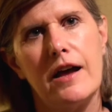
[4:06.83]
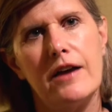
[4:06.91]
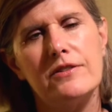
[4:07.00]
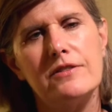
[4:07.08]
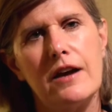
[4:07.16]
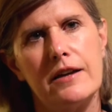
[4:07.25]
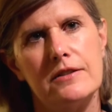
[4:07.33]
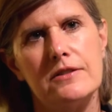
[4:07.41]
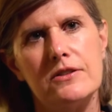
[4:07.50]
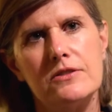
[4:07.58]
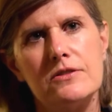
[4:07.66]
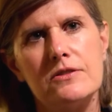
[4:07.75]
as
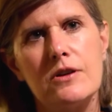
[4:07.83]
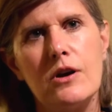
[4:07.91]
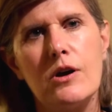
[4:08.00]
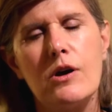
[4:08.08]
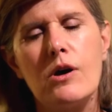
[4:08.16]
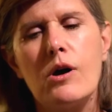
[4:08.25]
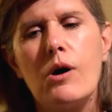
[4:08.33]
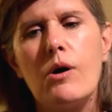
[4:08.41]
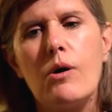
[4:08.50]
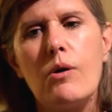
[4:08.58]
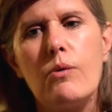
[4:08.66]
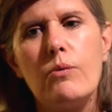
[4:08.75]
scientists
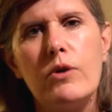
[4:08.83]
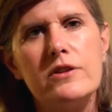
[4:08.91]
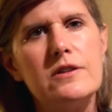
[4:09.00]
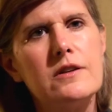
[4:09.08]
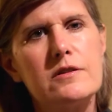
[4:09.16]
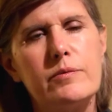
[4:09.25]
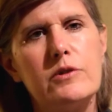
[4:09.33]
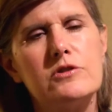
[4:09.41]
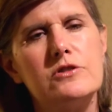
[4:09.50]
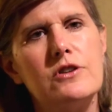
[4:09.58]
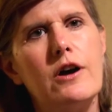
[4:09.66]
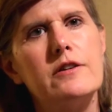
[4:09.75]
what the
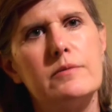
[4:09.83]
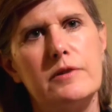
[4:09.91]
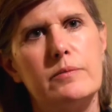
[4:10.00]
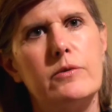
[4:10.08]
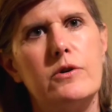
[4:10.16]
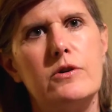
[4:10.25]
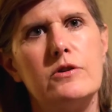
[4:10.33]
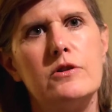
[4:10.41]
exposures are to people